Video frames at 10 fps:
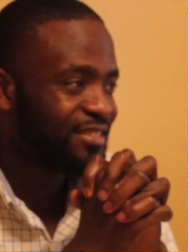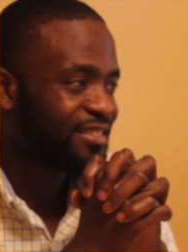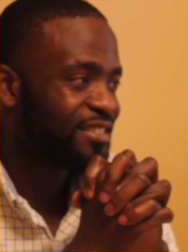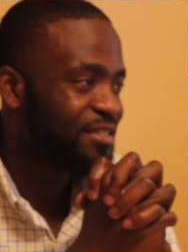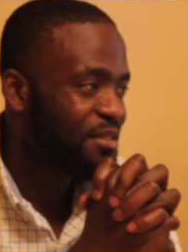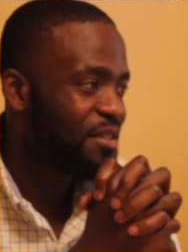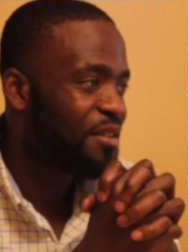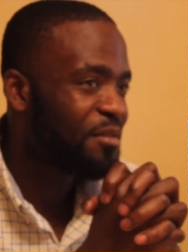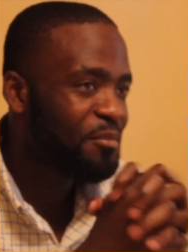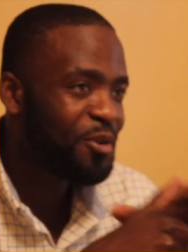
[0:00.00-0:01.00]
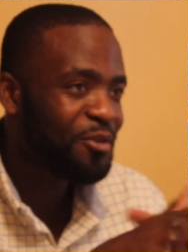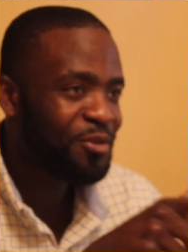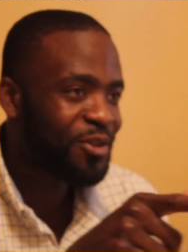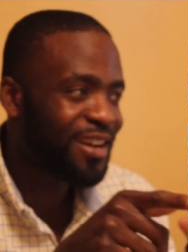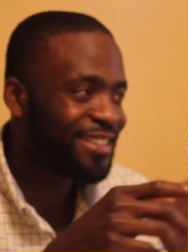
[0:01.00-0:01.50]
because his love
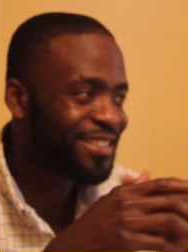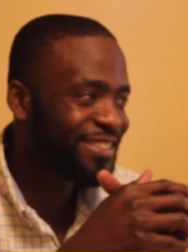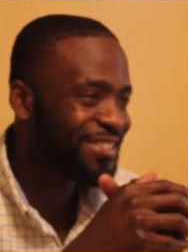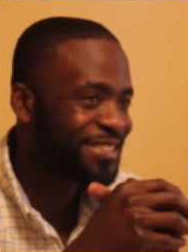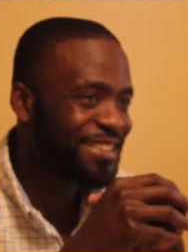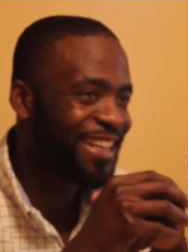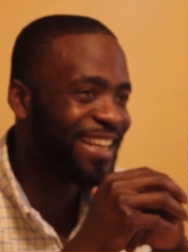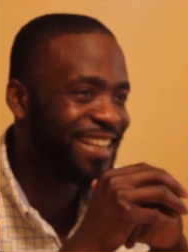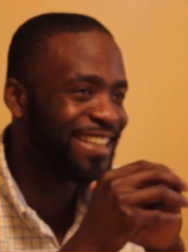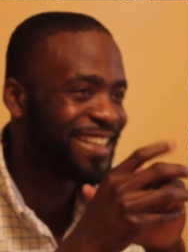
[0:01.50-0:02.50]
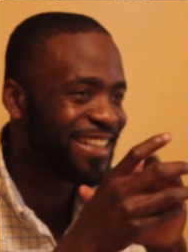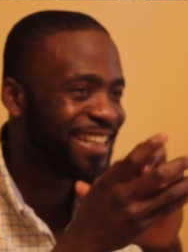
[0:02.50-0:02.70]
of God is great.